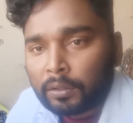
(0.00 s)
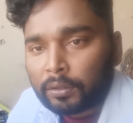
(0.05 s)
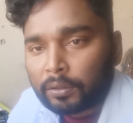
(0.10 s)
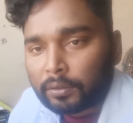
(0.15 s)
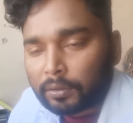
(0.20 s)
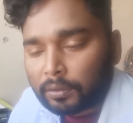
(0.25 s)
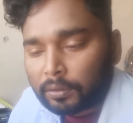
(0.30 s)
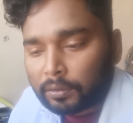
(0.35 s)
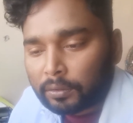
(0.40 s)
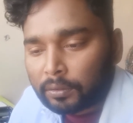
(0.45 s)

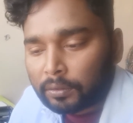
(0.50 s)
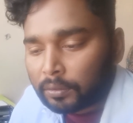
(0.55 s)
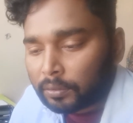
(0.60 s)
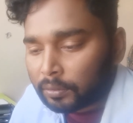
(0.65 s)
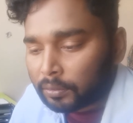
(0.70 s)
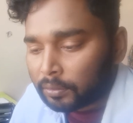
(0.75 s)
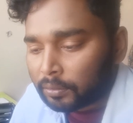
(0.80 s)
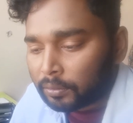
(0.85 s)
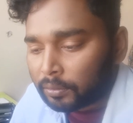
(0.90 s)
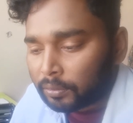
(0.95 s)

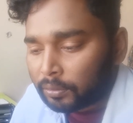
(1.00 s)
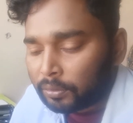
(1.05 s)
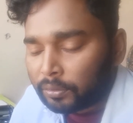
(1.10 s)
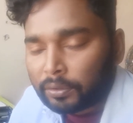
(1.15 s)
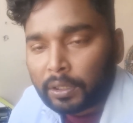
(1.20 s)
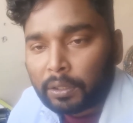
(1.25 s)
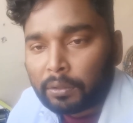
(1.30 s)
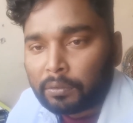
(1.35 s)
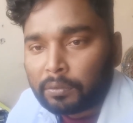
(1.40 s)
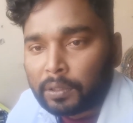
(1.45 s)
So
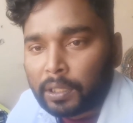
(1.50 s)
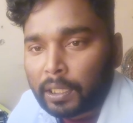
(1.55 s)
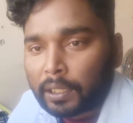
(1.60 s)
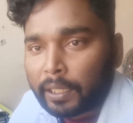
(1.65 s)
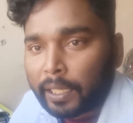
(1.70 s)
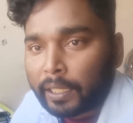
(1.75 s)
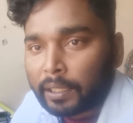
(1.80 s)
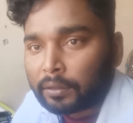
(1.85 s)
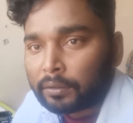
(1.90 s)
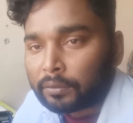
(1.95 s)
today we are
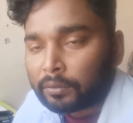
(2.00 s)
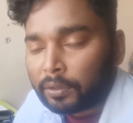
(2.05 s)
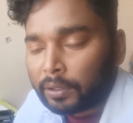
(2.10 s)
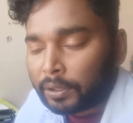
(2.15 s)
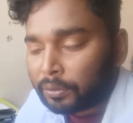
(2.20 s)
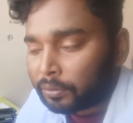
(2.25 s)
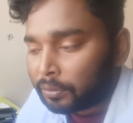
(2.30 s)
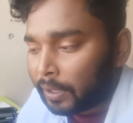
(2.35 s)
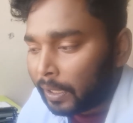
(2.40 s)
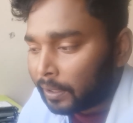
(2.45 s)

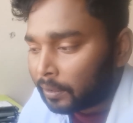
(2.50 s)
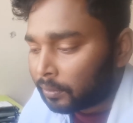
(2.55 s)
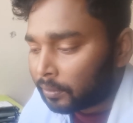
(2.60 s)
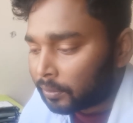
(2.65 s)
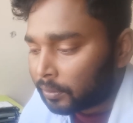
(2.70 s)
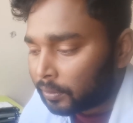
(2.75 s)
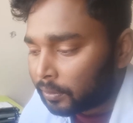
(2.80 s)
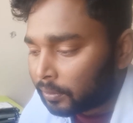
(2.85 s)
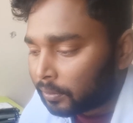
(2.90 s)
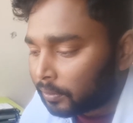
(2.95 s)
going to
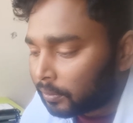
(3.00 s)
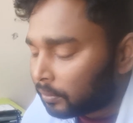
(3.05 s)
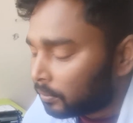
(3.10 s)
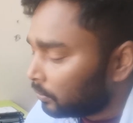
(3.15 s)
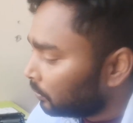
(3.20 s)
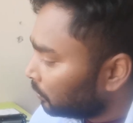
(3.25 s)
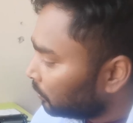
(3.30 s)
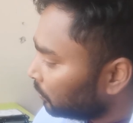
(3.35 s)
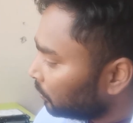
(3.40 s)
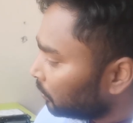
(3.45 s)
diagnose
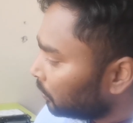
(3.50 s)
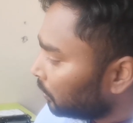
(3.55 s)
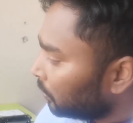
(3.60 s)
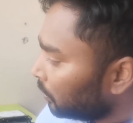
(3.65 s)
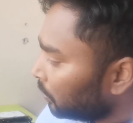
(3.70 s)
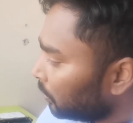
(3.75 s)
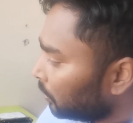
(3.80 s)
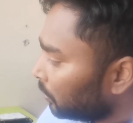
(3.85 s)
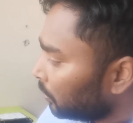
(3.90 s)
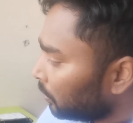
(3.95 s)

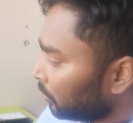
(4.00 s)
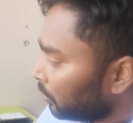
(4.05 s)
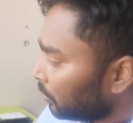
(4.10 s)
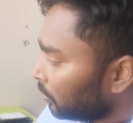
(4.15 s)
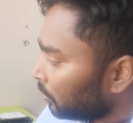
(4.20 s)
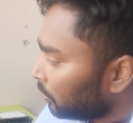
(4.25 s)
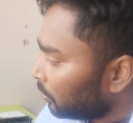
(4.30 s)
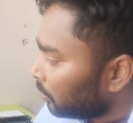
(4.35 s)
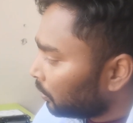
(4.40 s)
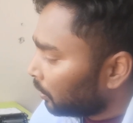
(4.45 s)

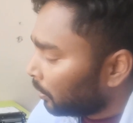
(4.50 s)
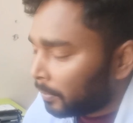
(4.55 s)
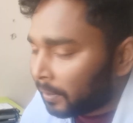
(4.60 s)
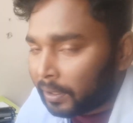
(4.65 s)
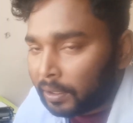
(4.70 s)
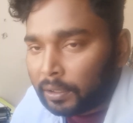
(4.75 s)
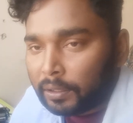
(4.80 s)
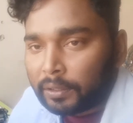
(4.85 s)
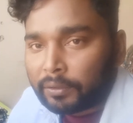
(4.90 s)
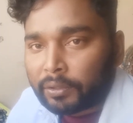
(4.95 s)
a
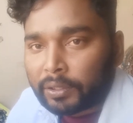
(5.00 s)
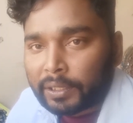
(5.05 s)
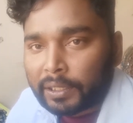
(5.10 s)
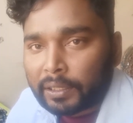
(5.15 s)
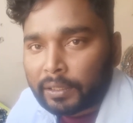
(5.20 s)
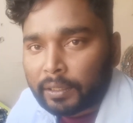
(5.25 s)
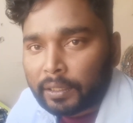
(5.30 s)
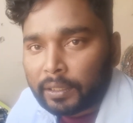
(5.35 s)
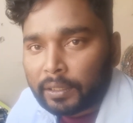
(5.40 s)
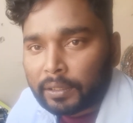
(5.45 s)
very
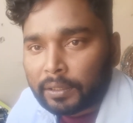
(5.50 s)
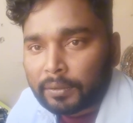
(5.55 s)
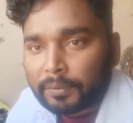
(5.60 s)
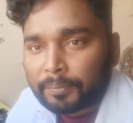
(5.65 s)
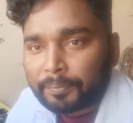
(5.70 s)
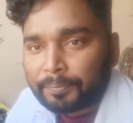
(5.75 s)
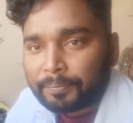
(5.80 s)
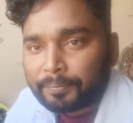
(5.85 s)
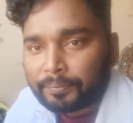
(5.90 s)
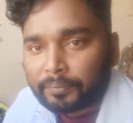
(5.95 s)
interesting case.
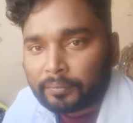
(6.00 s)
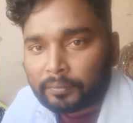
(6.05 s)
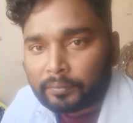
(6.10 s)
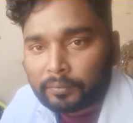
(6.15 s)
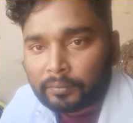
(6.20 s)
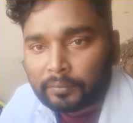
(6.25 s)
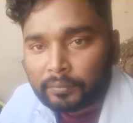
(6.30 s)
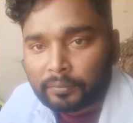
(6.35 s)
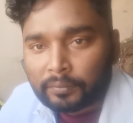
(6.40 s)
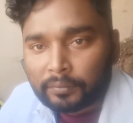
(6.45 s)

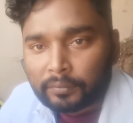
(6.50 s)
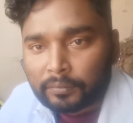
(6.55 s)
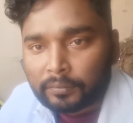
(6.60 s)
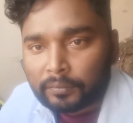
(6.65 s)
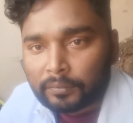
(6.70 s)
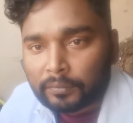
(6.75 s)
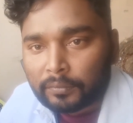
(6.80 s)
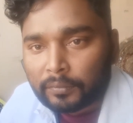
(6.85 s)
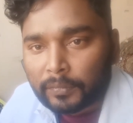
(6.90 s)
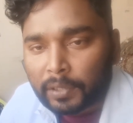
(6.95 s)

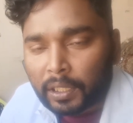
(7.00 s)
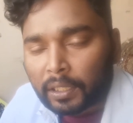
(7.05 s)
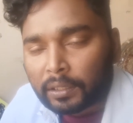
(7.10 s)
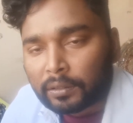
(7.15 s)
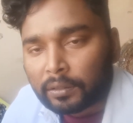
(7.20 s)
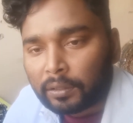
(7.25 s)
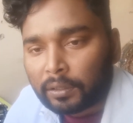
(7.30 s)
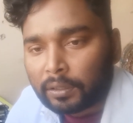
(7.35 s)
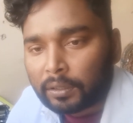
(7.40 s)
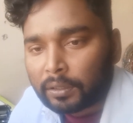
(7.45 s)

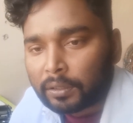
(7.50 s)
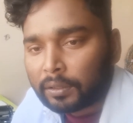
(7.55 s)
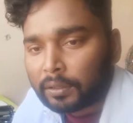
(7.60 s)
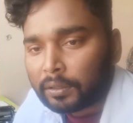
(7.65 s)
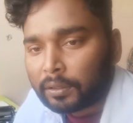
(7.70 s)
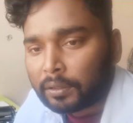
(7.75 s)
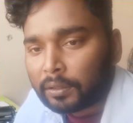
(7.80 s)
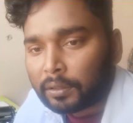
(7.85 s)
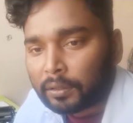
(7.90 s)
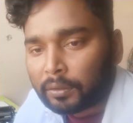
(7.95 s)

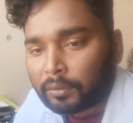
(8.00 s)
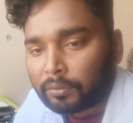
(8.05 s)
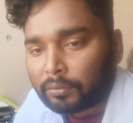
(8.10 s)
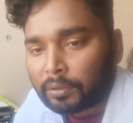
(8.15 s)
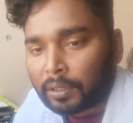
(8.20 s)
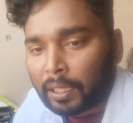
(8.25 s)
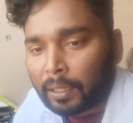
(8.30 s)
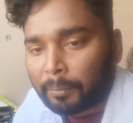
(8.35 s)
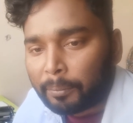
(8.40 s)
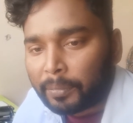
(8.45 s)
Actually,
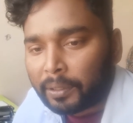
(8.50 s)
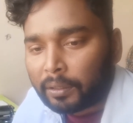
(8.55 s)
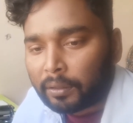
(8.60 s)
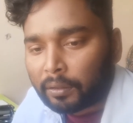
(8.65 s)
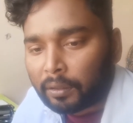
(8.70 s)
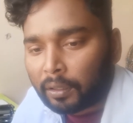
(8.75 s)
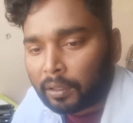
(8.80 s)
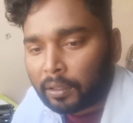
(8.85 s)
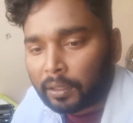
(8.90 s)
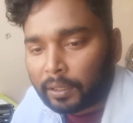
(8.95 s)
we have been
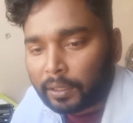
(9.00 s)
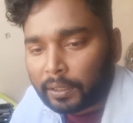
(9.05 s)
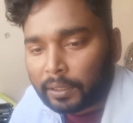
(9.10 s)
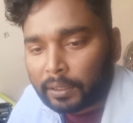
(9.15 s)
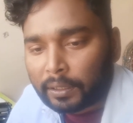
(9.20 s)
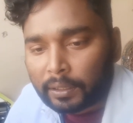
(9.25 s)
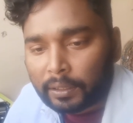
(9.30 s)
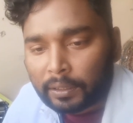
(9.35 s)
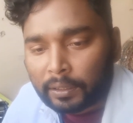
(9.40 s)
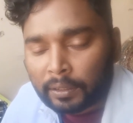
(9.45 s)

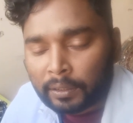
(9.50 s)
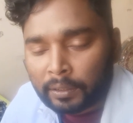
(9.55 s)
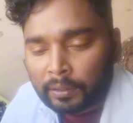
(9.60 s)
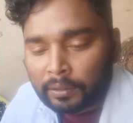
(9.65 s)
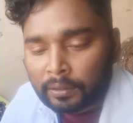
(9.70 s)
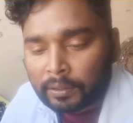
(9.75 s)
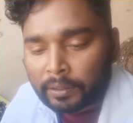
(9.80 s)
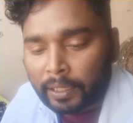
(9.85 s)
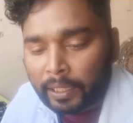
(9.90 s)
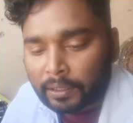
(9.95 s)
already
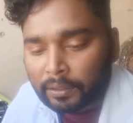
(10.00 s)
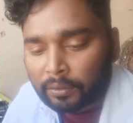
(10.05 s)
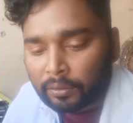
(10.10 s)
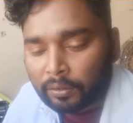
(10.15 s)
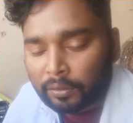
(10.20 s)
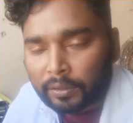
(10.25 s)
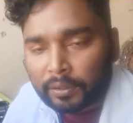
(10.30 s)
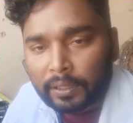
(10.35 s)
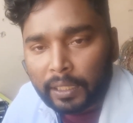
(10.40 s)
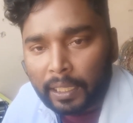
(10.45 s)

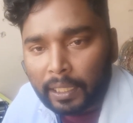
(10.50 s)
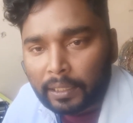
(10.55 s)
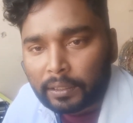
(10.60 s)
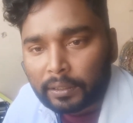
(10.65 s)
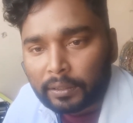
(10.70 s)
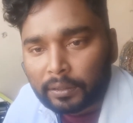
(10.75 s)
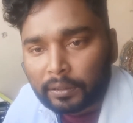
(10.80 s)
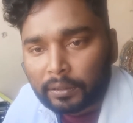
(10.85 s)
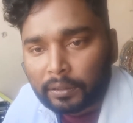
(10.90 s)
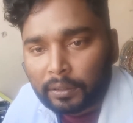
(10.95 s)
diagnosed that,